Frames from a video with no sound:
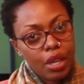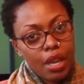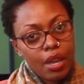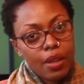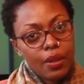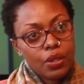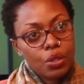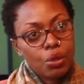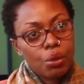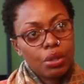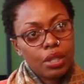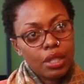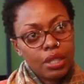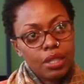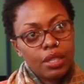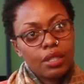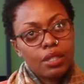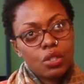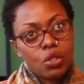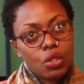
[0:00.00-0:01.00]
So this
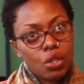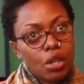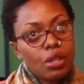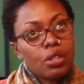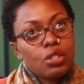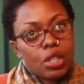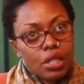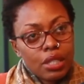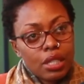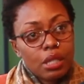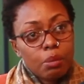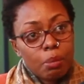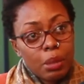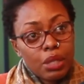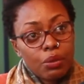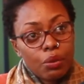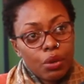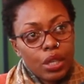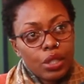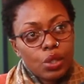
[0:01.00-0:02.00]
is just a space
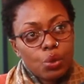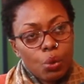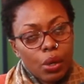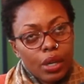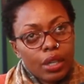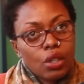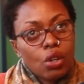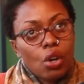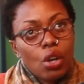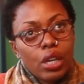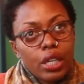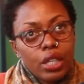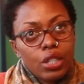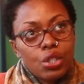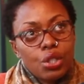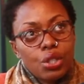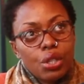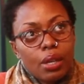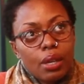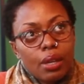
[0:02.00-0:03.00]
for us to
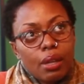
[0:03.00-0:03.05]
acknowledge